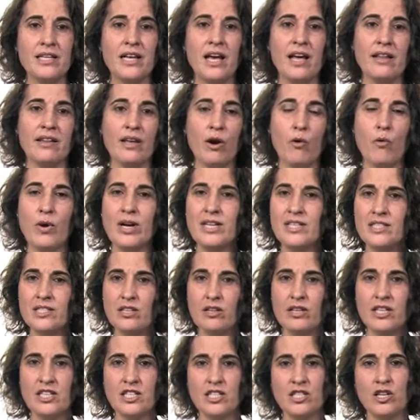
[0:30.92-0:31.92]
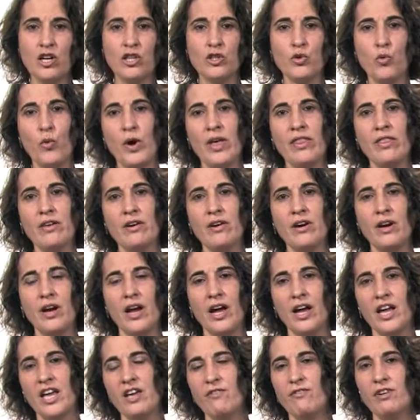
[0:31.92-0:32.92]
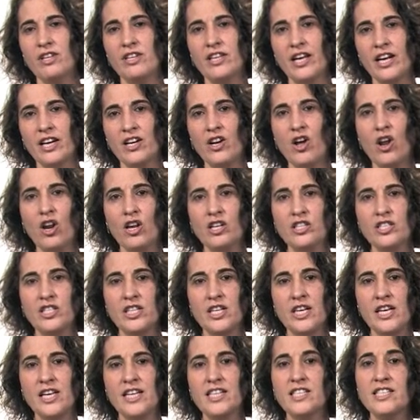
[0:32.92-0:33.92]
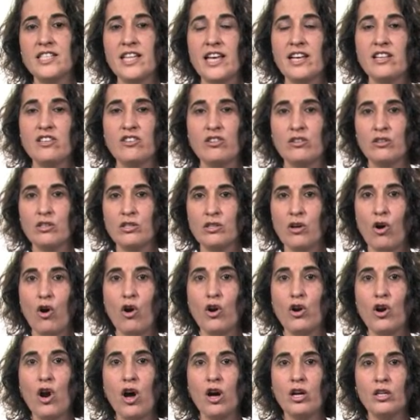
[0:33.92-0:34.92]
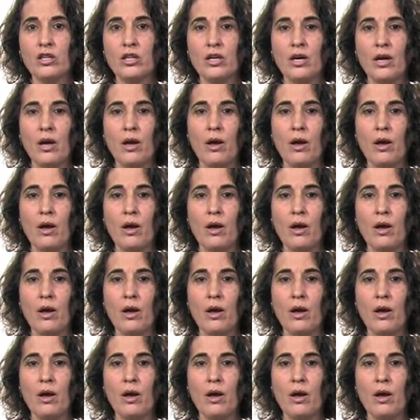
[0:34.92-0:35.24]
the question is not whether a given technology is dangerous or not,